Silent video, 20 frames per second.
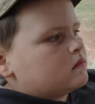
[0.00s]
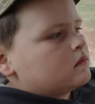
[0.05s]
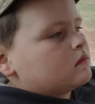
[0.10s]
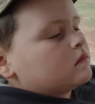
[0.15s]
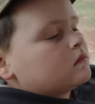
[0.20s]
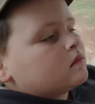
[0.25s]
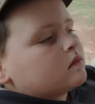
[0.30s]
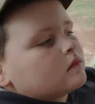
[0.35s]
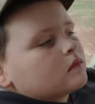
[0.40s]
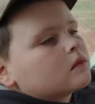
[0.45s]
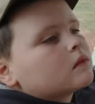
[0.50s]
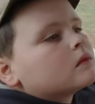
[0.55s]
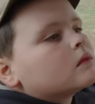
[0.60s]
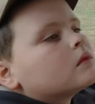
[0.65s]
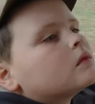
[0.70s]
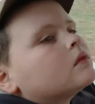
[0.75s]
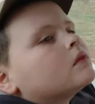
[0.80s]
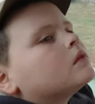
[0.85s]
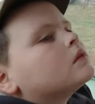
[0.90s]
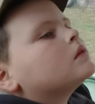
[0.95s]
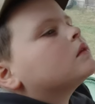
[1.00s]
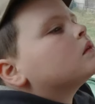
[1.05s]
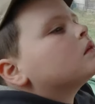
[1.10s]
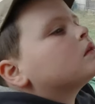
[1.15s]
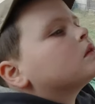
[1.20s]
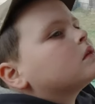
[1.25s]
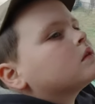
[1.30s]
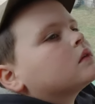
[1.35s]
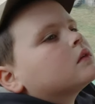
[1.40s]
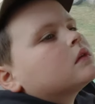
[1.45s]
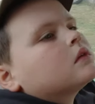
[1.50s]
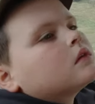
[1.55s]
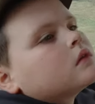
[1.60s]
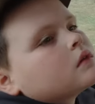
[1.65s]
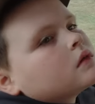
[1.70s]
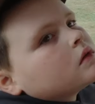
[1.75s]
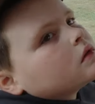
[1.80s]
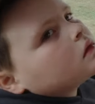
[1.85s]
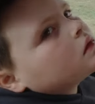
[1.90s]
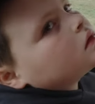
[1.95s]
either be up here running the dryer
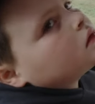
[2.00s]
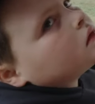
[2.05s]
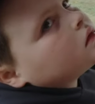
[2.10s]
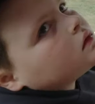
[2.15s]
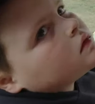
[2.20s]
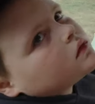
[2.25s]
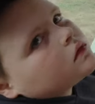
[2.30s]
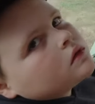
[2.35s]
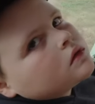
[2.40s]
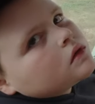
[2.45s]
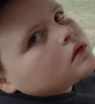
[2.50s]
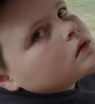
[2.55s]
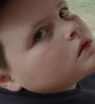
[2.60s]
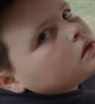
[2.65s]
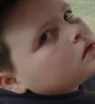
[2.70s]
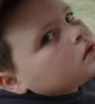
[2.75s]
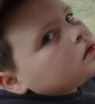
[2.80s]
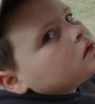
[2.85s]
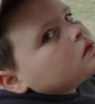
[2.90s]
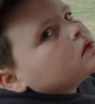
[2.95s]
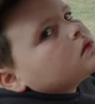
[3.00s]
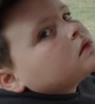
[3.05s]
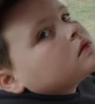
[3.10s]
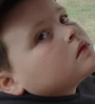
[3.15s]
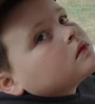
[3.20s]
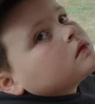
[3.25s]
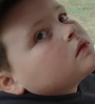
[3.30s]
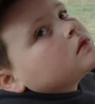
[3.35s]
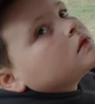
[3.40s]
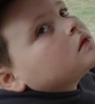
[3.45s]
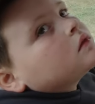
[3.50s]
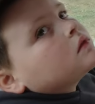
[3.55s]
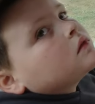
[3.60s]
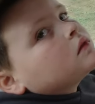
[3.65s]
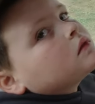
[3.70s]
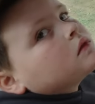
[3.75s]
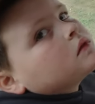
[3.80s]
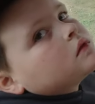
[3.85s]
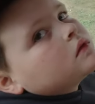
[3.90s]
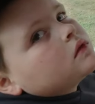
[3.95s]
or we will be running it
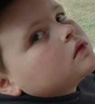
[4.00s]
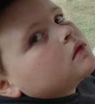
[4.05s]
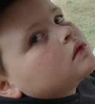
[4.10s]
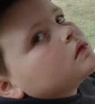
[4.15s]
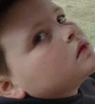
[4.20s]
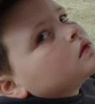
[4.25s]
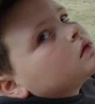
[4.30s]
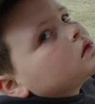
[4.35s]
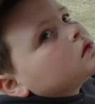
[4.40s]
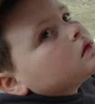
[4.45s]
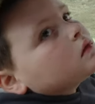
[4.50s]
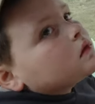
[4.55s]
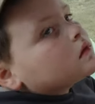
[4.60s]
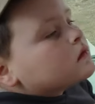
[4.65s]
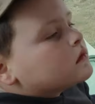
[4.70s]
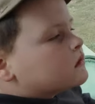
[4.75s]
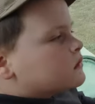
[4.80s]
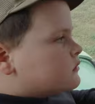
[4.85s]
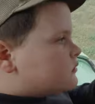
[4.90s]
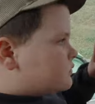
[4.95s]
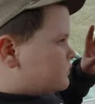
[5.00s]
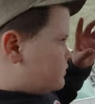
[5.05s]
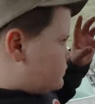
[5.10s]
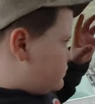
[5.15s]
straight into the bin. So,